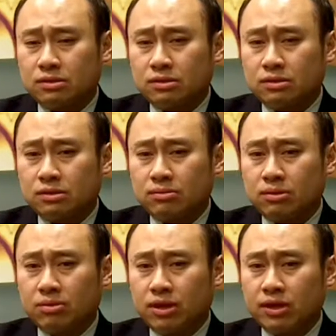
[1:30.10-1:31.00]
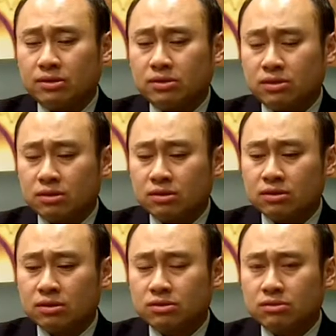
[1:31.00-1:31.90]
institution applies a
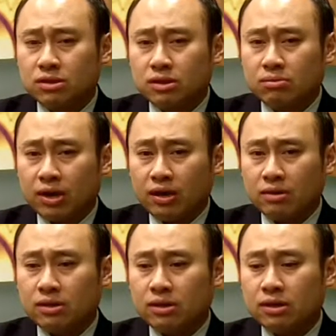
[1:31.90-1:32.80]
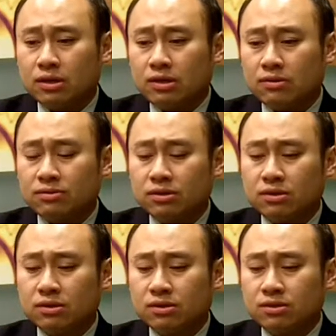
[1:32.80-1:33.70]
general screening battery of